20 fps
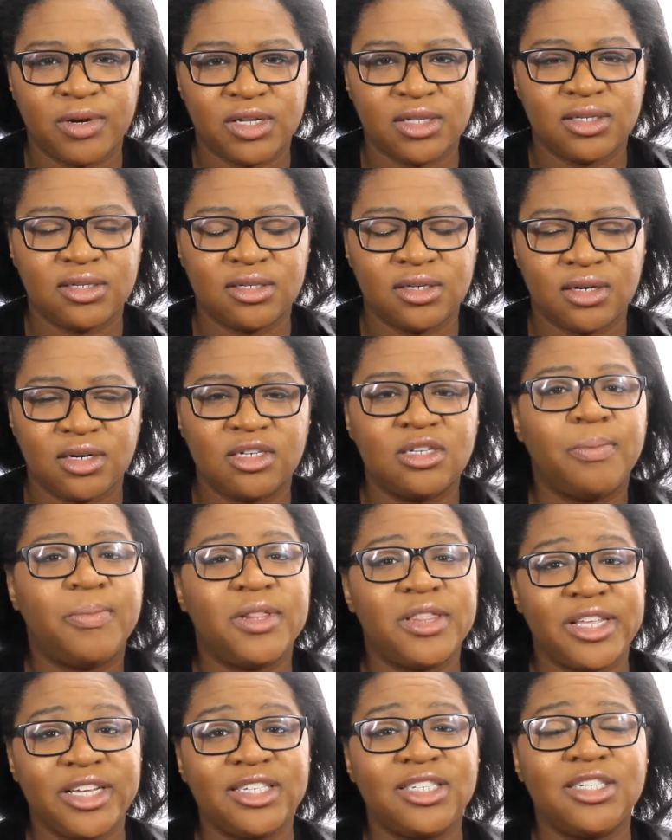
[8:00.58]
book in the series.
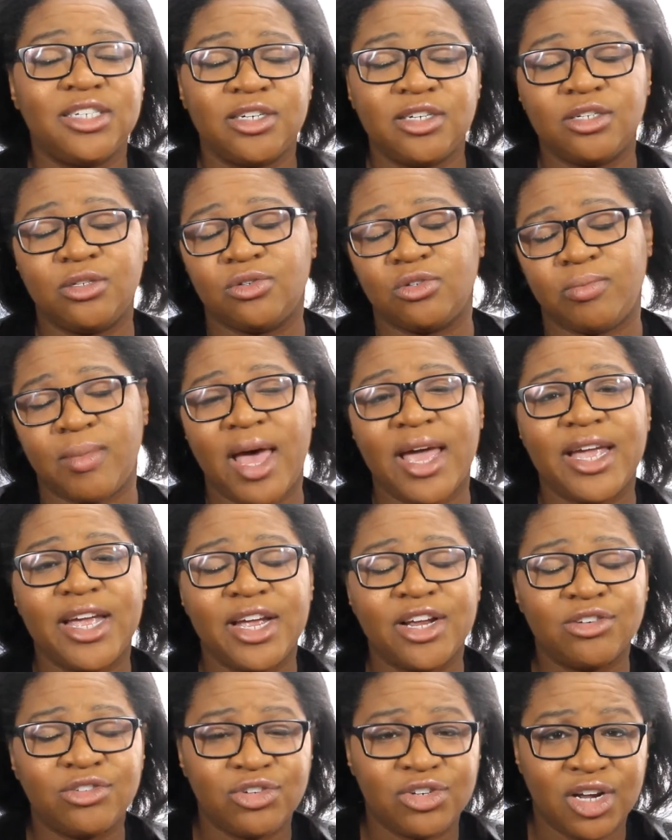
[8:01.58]
But this series was my
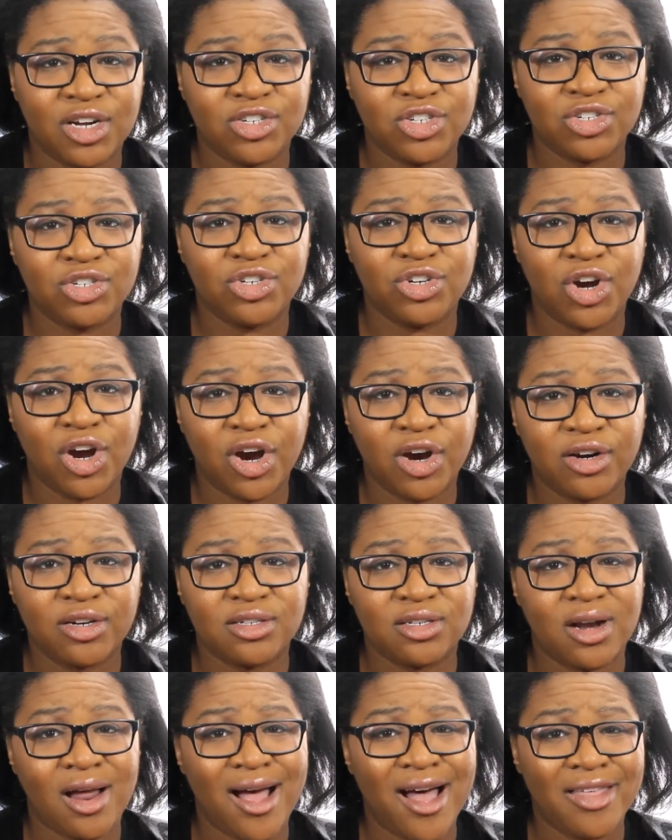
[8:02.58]
introduction to her
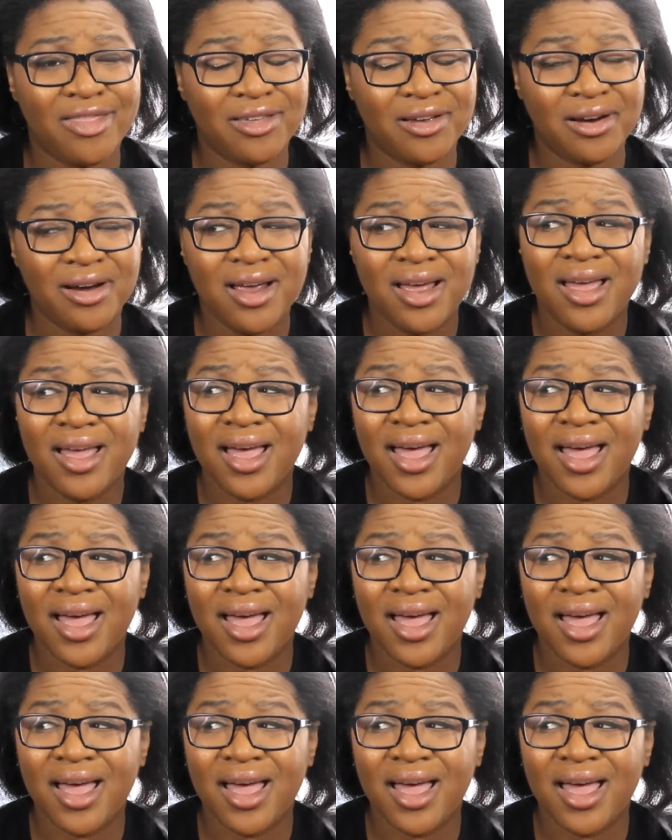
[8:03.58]
as an author.